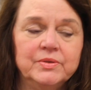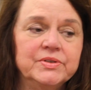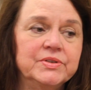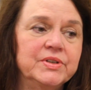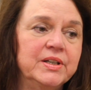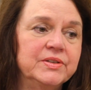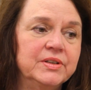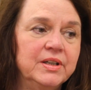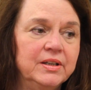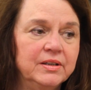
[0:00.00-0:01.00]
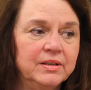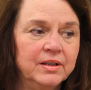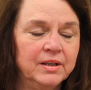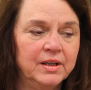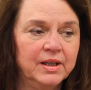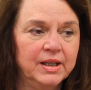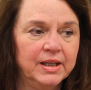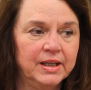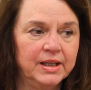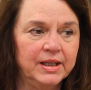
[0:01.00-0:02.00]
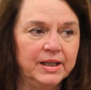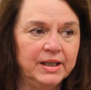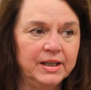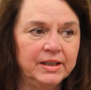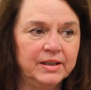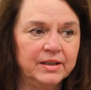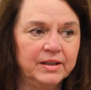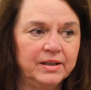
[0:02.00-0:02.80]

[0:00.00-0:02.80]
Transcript: was assassinated. And